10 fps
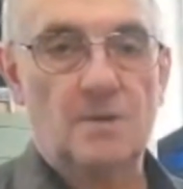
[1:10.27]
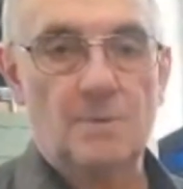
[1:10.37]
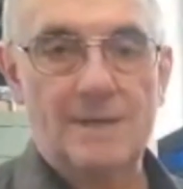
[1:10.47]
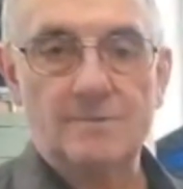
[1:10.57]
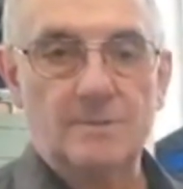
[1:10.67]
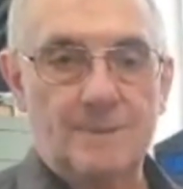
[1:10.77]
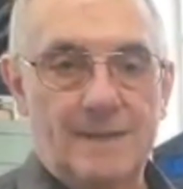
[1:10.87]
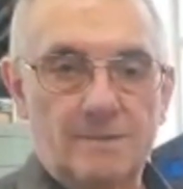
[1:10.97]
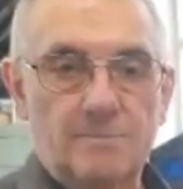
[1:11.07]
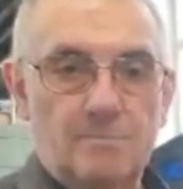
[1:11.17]
around
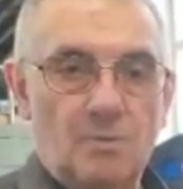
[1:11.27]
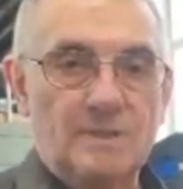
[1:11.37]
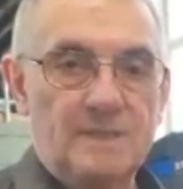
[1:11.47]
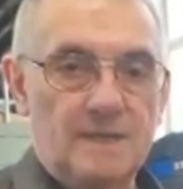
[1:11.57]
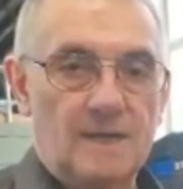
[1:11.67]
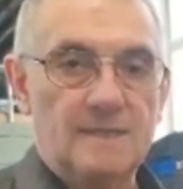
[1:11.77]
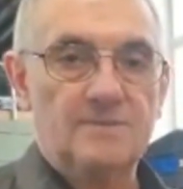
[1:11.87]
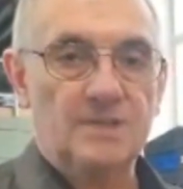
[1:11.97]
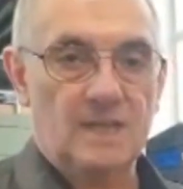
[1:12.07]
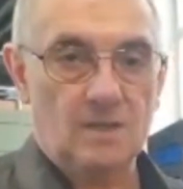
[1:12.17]
about 0.9
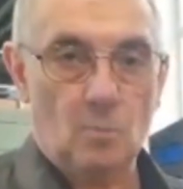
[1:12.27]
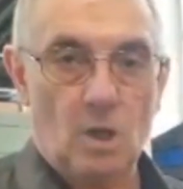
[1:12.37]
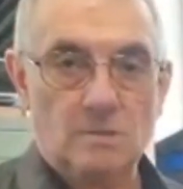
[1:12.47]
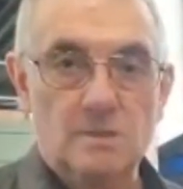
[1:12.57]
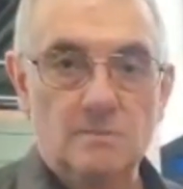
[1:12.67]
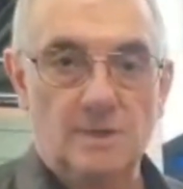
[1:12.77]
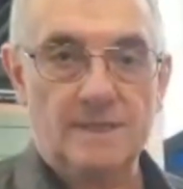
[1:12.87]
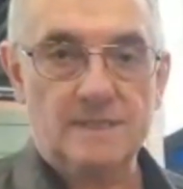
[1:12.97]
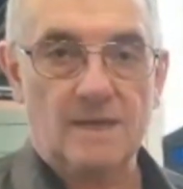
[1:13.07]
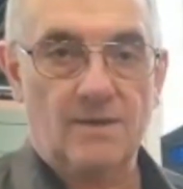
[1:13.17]
of a kilowatt when
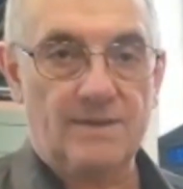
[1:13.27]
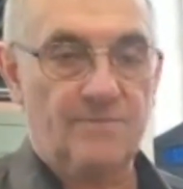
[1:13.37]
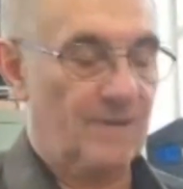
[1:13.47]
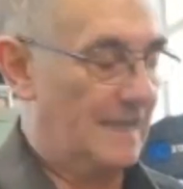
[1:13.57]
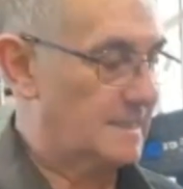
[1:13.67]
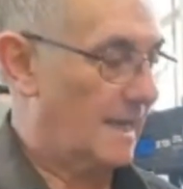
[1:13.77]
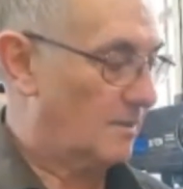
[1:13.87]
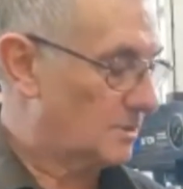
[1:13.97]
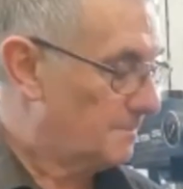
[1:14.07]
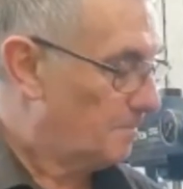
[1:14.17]
it's going flat out.